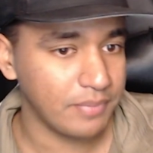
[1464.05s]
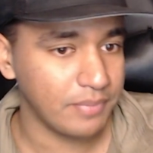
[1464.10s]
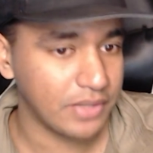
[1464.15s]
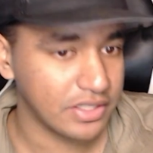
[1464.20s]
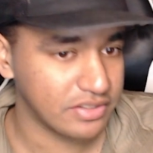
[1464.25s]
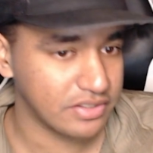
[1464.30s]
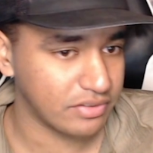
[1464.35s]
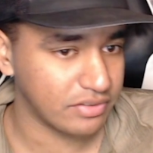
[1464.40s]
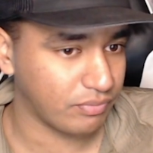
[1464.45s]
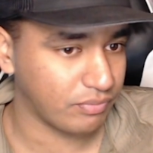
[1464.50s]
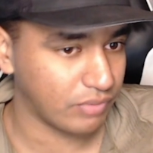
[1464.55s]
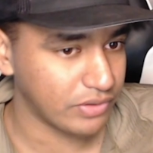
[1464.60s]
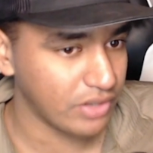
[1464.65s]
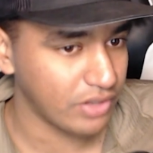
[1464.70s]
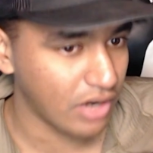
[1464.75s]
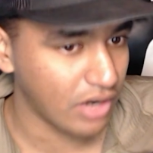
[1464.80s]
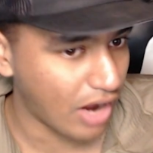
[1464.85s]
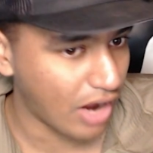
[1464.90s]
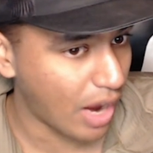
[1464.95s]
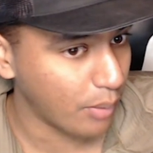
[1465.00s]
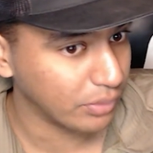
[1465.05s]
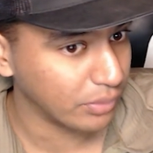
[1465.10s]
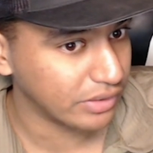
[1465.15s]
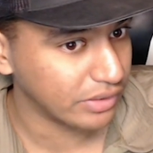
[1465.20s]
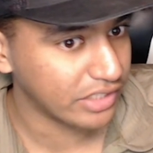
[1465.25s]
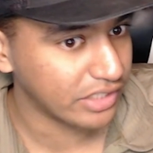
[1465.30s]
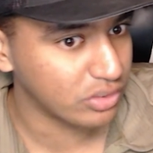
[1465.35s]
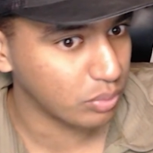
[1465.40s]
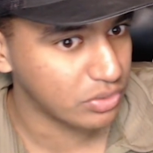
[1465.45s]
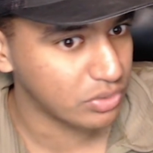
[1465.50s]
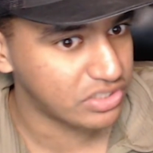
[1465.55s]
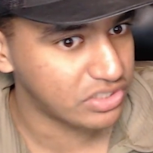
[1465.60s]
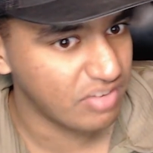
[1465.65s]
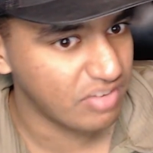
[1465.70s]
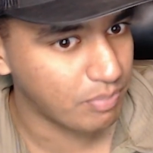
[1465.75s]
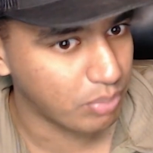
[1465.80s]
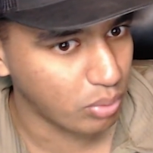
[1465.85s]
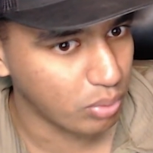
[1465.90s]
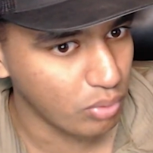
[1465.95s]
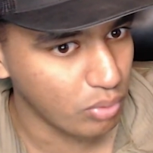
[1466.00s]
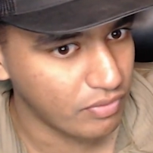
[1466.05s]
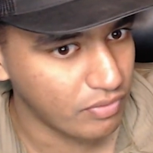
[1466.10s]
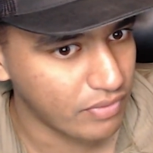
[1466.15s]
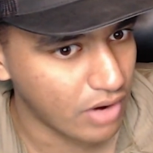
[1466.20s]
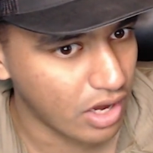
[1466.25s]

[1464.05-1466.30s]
Because right there, I would like to receive proof of